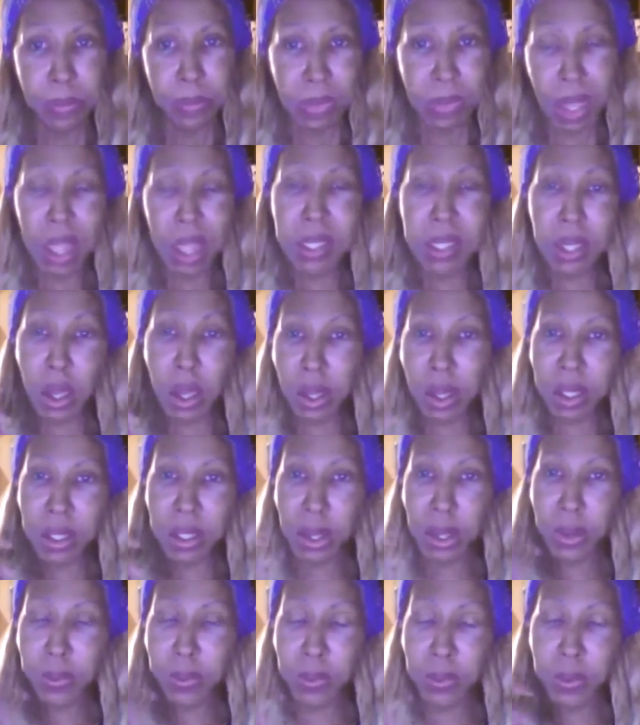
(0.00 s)
That's
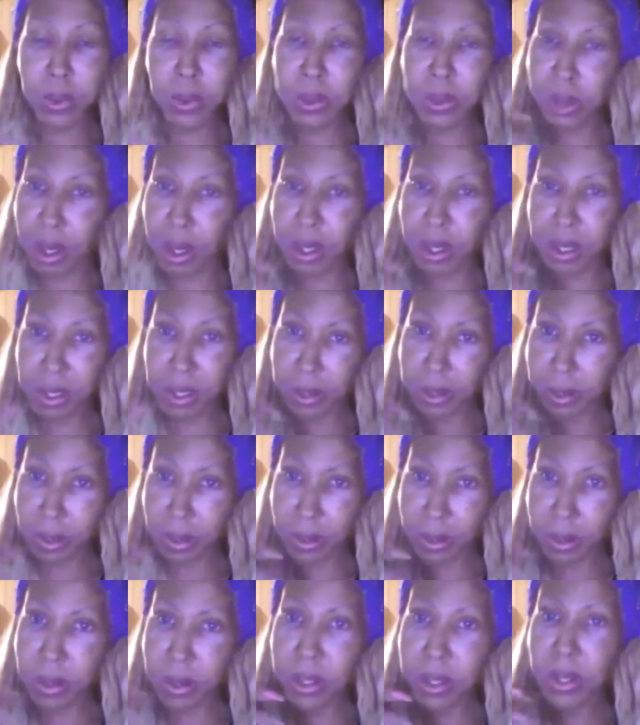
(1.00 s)
also for dark
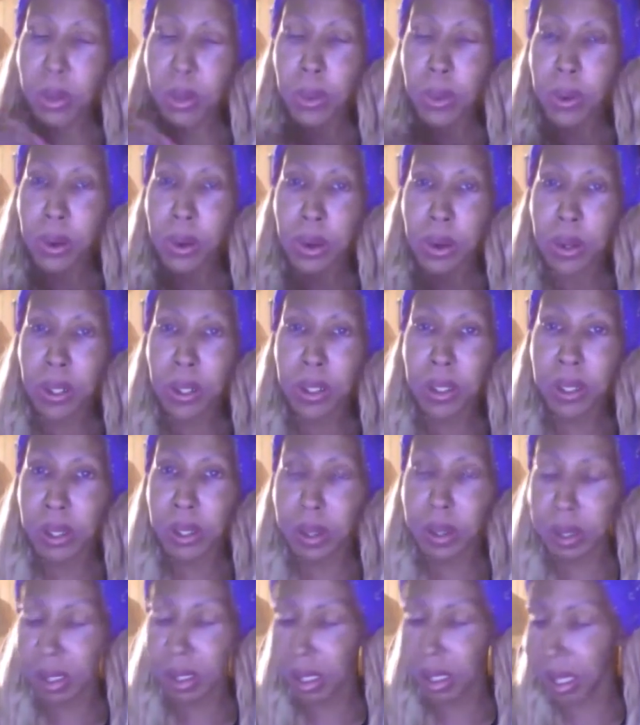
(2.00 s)
circles or
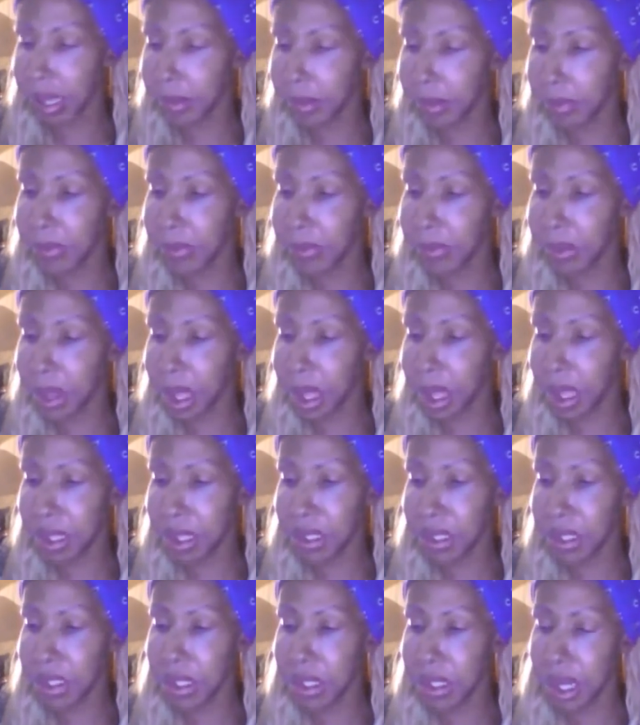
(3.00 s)
to
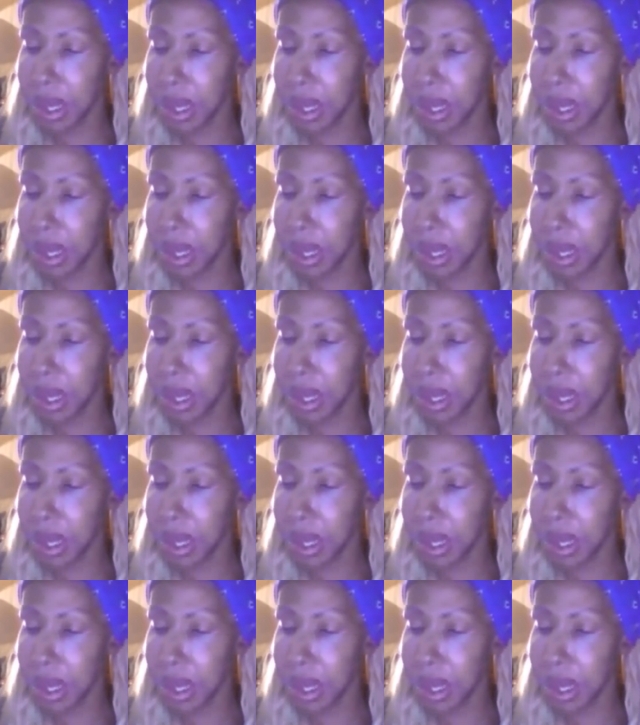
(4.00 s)
camouflage,